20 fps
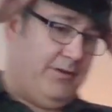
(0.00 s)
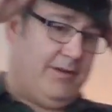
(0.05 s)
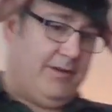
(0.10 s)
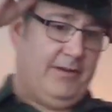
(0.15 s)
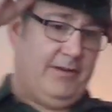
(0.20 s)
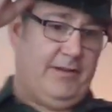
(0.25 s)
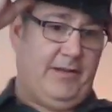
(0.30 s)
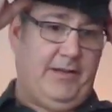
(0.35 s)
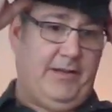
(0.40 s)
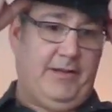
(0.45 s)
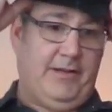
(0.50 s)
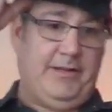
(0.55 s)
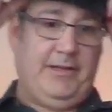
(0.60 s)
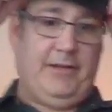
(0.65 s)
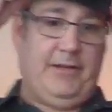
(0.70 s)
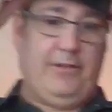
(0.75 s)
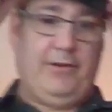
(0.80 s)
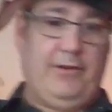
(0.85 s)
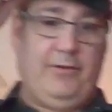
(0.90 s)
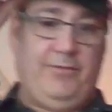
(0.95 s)
And
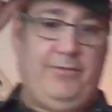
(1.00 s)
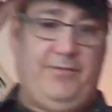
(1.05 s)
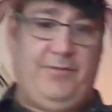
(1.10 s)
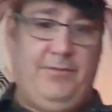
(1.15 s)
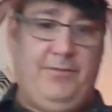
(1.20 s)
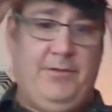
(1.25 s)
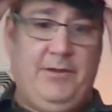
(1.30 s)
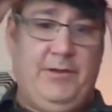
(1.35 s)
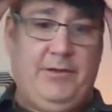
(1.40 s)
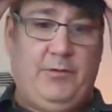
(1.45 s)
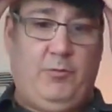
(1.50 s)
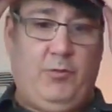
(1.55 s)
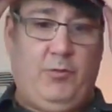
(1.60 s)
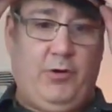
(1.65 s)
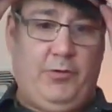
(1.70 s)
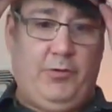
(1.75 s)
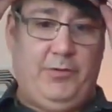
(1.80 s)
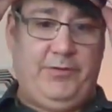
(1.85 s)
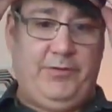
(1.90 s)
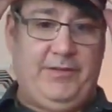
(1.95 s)
the
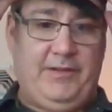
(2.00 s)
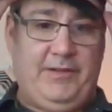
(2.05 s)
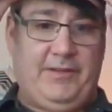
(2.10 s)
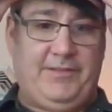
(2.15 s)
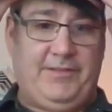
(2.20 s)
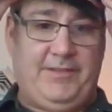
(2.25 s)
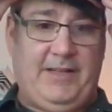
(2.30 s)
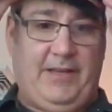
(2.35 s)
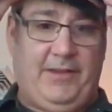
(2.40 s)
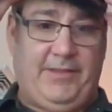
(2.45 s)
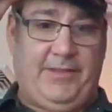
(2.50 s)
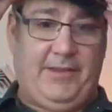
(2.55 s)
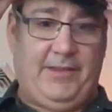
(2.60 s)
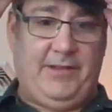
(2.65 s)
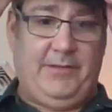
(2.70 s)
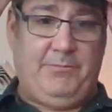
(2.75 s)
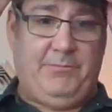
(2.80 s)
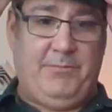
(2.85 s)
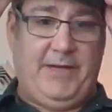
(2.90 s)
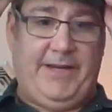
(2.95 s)
war was in the South
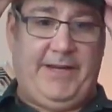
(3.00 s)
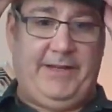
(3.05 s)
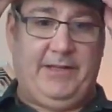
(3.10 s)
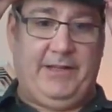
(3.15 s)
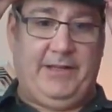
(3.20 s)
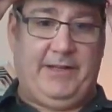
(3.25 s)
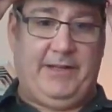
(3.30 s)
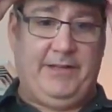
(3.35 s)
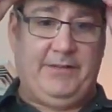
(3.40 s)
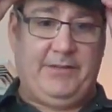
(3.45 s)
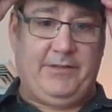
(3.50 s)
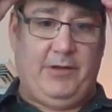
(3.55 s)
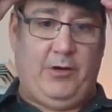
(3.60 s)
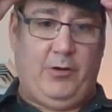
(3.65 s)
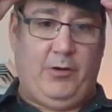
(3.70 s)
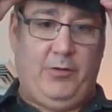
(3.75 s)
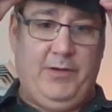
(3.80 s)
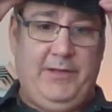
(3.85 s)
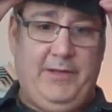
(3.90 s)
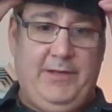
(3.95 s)
mainly,
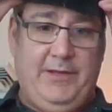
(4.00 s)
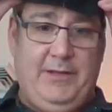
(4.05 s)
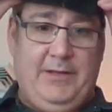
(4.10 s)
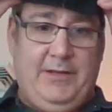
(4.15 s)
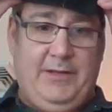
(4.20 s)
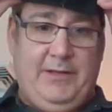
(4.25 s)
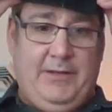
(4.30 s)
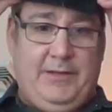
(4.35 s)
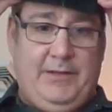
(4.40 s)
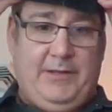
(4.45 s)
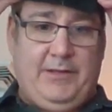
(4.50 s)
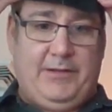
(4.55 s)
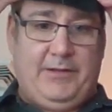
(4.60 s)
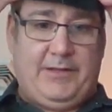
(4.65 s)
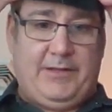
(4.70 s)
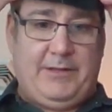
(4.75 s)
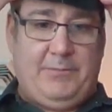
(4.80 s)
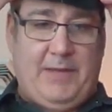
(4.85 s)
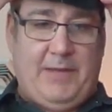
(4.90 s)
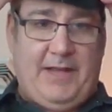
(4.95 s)
so you
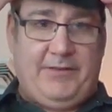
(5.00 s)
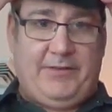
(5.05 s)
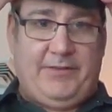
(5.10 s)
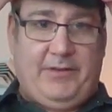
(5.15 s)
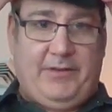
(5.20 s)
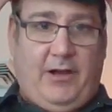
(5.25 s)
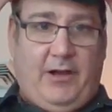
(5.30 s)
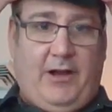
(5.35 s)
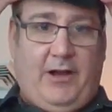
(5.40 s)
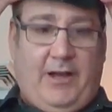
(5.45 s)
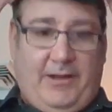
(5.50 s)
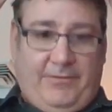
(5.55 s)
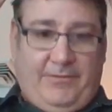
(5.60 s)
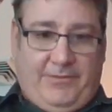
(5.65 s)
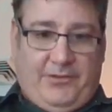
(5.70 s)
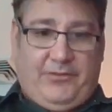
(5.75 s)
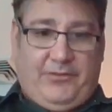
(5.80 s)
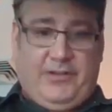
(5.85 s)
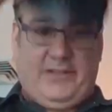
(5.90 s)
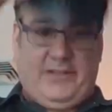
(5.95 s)
can imagine the hot
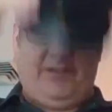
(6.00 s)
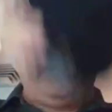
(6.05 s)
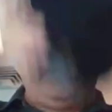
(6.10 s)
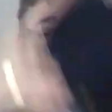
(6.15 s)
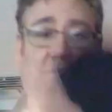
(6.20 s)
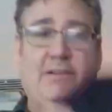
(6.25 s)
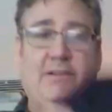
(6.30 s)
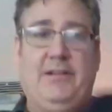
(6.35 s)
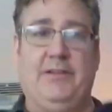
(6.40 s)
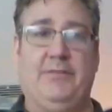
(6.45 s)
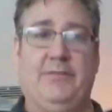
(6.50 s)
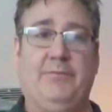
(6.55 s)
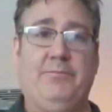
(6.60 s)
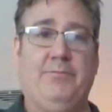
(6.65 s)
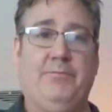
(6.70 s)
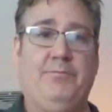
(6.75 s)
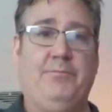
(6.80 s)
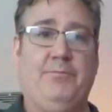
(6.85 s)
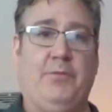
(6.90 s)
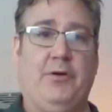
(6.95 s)
Virginia sun
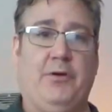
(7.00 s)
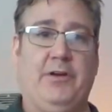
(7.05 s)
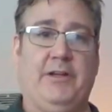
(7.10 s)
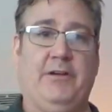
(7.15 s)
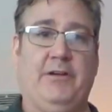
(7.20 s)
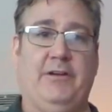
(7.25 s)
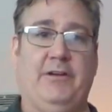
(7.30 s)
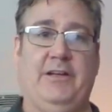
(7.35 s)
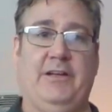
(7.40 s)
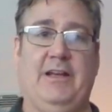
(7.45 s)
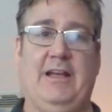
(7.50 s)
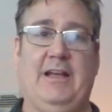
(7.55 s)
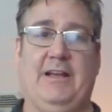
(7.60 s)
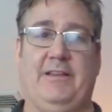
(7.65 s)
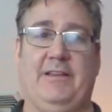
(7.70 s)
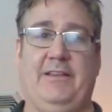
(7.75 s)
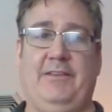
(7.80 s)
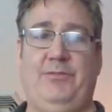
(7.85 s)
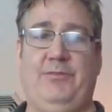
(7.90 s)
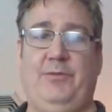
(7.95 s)
burning on your neck.
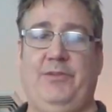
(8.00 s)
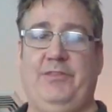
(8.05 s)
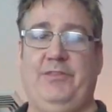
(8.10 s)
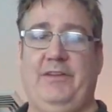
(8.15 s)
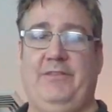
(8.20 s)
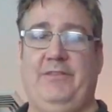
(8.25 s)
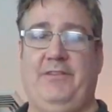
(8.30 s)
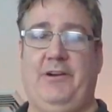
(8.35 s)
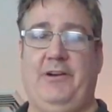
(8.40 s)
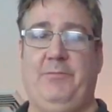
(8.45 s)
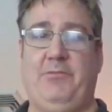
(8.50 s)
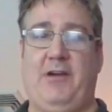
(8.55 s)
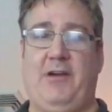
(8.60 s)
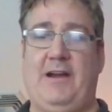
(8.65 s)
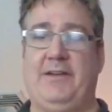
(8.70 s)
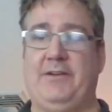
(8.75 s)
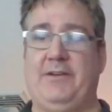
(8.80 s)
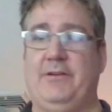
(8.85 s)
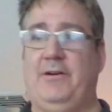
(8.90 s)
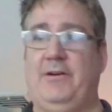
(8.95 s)
This wasn't a very
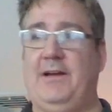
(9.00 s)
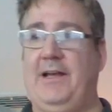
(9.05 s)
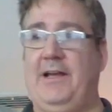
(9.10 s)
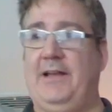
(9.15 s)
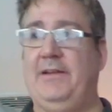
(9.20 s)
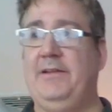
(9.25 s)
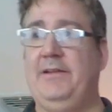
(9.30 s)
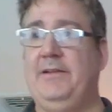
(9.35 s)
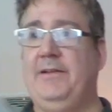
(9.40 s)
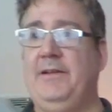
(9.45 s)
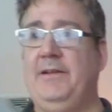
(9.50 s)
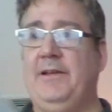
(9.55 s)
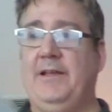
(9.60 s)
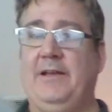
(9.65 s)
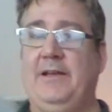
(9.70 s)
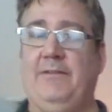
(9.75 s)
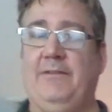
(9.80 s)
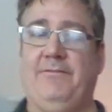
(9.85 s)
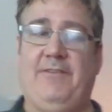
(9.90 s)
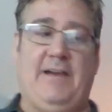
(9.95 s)
practical hat.
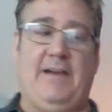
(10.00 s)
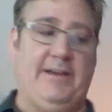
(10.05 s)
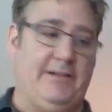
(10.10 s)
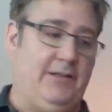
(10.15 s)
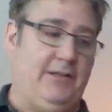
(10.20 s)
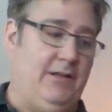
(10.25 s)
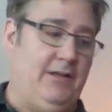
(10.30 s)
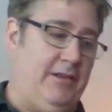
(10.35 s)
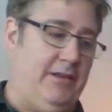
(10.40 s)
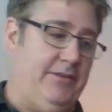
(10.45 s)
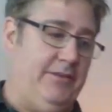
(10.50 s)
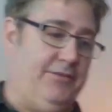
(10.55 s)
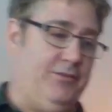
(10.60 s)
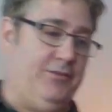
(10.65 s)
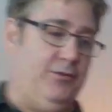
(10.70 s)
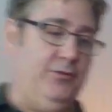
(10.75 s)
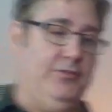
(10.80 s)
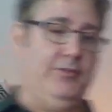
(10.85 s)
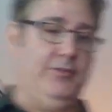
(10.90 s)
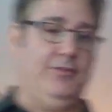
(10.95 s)
And in fact, a lot of the
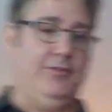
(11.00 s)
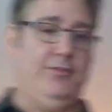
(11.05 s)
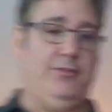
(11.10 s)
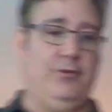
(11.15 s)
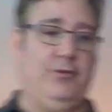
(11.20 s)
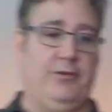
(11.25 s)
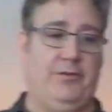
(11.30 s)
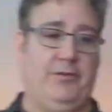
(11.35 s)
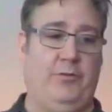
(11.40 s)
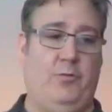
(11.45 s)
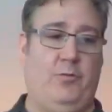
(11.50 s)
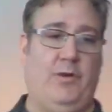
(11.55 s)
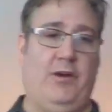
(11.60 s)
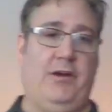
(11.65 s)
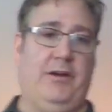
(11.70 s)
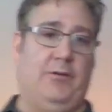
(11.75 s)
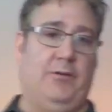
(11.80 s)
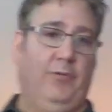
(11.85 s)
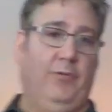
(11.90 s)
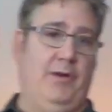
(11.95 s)
soldiers took to
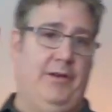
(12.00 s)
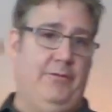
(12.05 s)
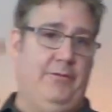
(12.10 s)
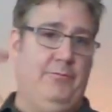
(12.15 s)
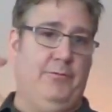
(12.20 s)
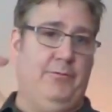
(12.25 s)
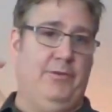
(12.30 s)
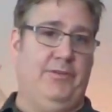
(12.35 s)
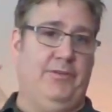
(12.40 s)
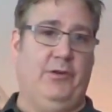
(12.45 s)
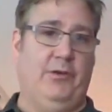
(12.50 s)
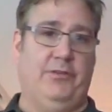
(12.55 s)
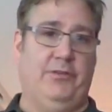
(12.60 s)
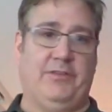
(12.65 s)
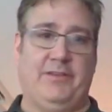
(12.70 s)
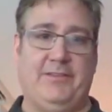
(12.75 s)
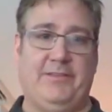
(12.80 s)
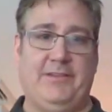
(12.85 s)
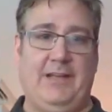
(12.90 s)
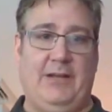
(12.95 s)
wearing what was known as a
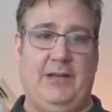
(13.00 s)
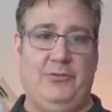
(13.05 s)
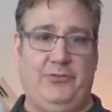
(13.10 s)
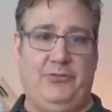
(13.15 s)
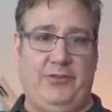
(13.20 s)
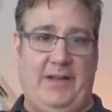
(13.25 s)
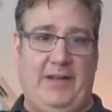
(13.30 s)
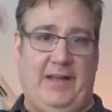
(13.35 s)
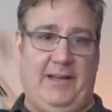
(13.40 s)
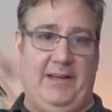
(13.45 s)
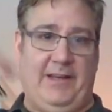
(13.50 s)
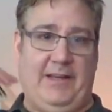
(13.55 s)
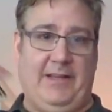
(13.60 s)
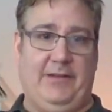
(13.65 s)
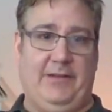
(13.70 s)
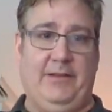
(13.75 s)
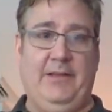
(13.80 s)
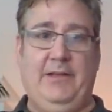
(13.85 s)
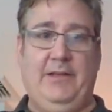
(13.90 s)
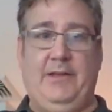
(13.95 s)
slouch hat. It
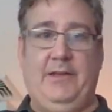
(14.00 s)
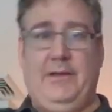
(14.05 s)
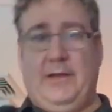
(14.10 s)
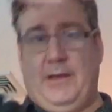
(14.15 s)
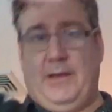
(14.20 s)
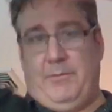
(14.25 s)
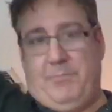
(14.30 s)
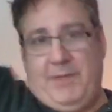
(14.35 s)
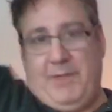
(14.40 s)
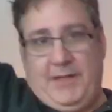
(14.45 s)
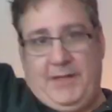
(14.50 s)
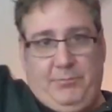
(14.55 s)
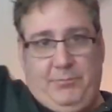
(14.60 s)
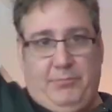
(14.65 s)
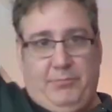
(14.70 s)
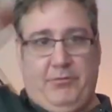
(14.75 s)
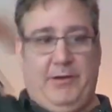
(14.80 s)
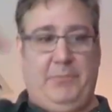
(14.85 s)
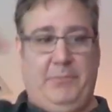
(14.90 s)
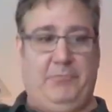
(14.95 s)
has a big
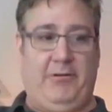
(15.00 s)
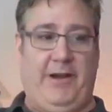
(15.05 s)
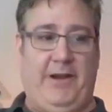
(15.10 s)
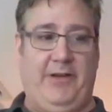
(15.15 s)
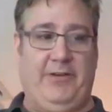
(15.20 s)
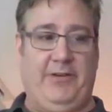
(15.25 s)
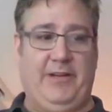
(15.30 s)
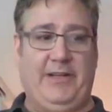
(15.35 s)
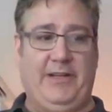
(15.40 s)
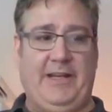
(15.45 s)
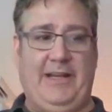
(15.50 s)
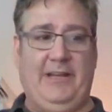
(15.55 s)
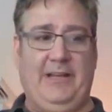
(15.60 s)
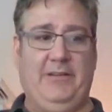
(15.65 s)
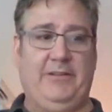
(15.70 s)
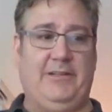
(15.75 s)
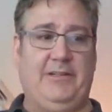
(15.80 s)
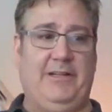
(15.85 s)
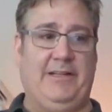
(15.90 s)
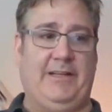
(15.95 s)
brim around it. It kind of
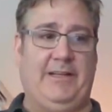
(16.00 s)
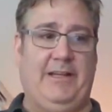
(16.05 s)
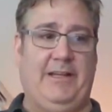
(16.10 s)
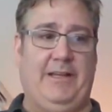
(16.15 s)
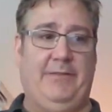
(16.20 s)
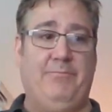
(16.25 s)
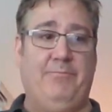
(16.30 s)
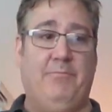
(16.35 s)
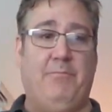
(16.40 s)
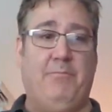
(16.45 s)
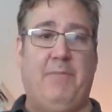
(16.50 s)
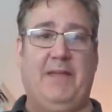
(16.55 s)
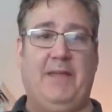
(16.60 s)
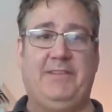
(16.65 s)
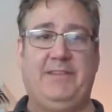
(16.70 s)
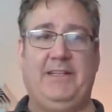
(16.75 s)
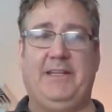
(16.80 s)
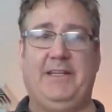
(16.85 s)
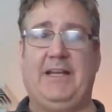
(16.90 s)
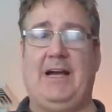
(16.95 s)
looked like a
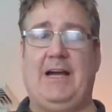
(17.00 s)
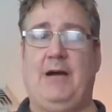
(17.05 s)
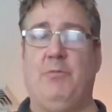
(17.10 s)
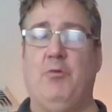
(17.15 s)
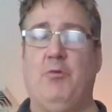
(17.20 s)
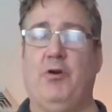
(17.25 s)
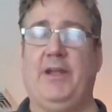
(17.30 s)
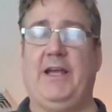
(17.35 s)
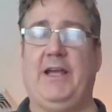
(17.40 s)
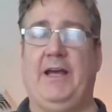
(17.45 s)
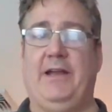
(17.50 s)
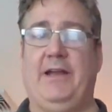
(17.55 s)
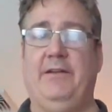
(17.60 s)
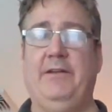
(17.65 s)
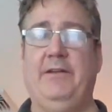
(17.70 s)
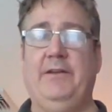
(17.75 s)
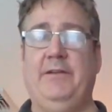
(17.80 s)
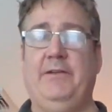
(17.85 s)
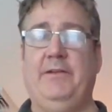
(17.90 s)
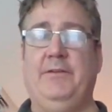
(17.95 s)
messy cowboy hat
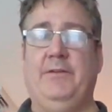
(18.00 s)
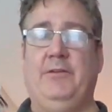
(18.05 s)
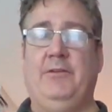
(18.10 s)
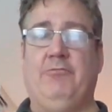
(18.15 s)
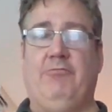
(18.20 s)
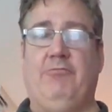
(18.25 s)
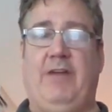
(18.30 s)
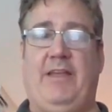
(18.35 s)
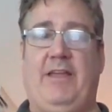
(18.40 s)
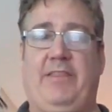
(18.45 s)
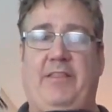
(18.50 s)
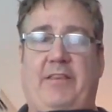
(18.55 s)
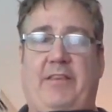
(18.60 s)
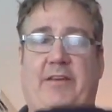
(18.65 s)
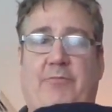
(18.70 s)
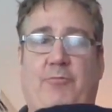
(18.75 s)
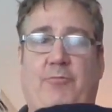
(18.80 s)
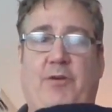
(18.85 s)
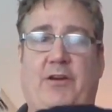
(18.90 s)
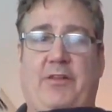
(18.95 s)
rather
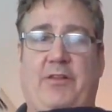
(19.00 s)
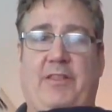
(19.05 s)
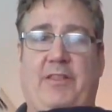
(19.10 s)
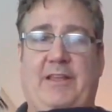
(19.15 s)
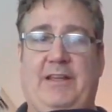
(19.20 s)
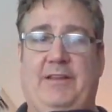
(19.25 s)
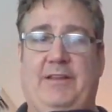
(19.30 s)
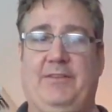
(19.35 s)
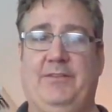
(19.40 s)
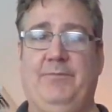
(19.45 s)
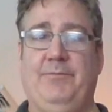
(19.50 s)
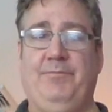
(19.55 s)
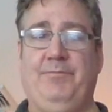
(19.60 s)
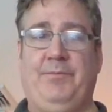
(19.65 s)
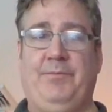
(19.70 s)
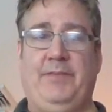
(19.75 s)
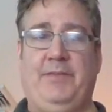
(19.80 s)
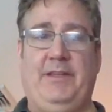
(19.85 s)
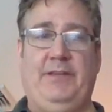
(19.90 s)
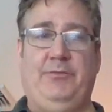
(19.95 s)
than wear these.
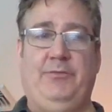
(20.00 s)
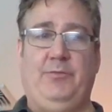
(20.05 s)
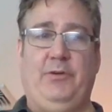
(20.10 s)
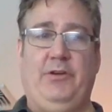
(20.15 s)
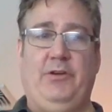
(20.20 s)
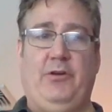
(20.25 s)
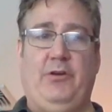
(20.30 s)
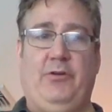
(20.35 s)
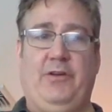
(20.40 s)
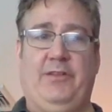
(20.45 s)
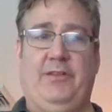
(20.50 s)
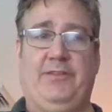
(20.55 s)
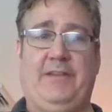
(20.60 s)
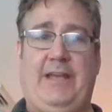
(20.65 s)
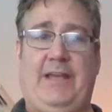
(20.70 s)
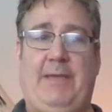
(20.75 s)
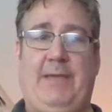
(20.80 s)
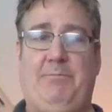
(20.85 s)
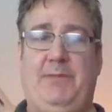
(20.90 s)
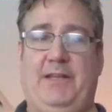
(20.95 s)
These were known as
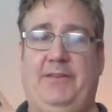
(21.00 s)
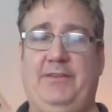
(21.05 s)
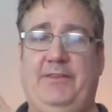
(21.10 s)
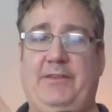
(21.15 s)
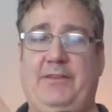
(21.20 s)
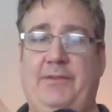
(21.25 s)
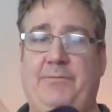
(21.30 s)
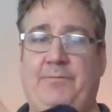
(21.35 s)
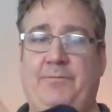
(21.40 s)
kepis.